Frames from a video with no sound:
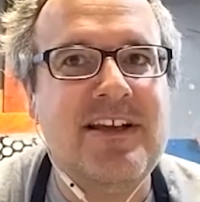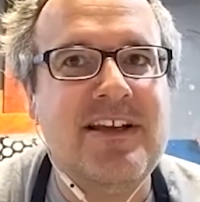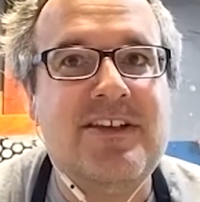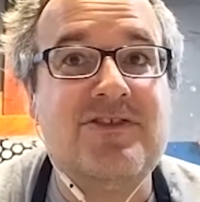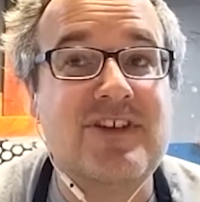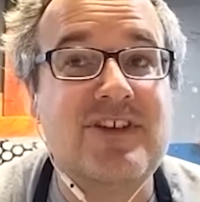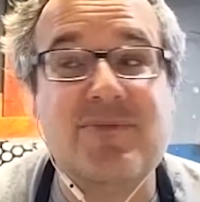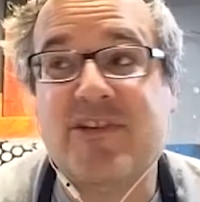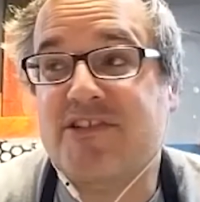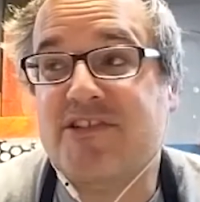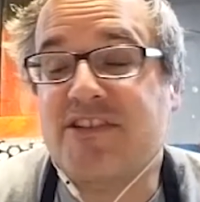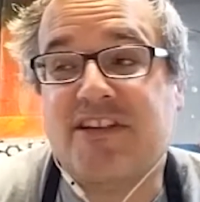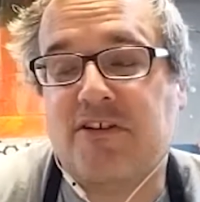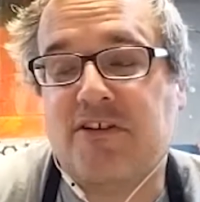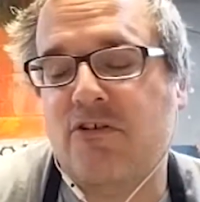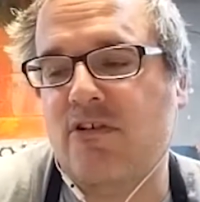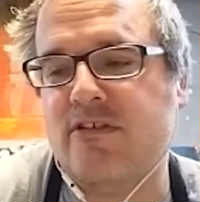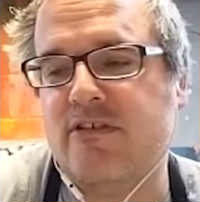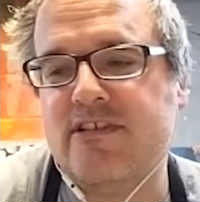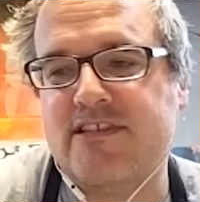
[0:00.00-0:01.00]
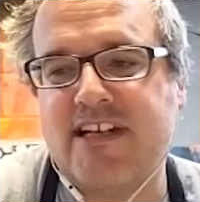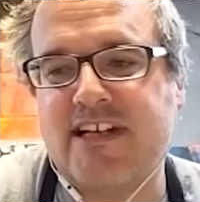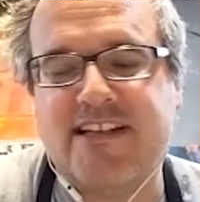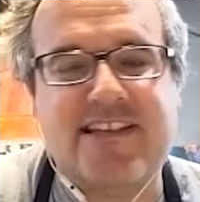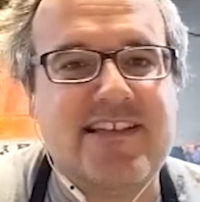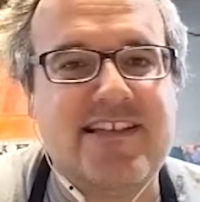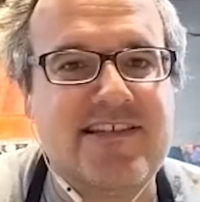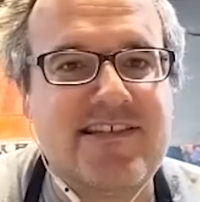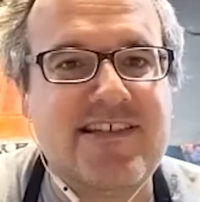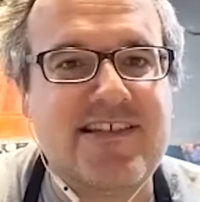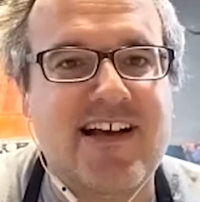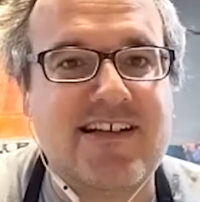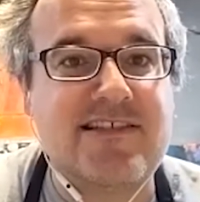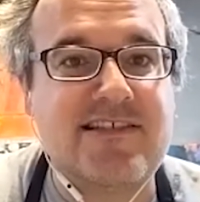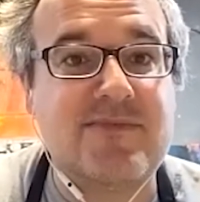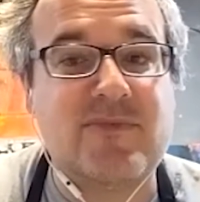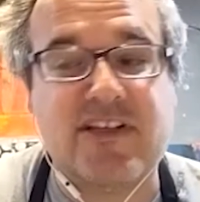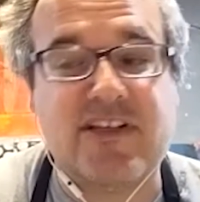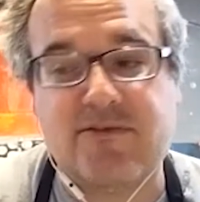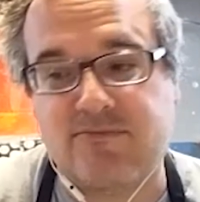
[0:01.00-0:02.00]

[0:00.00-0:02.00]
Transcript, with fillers: somebody's like, oh, this idea sucks. I'm like,